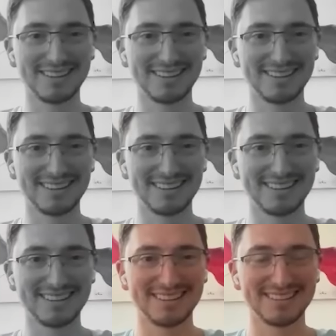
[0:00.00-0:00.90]

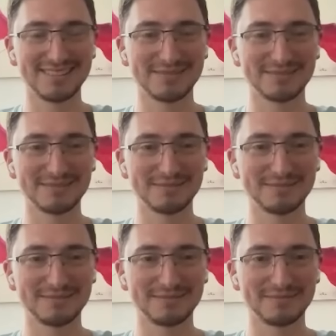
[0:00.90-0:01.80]

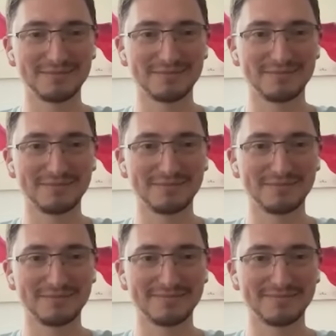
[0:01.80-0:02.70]

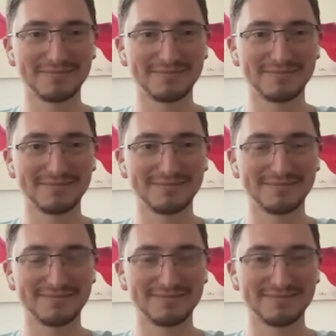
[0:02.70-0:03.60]

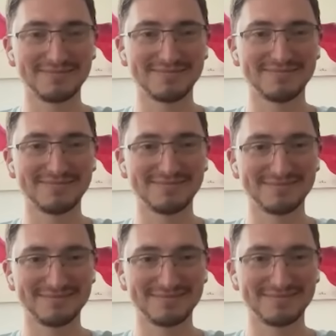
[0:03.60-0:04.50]

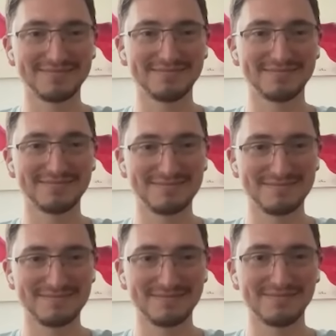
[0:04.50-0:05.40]

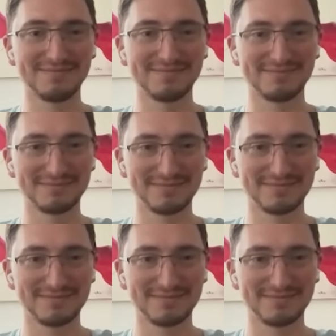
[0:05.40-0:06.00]
The person shown says nothing.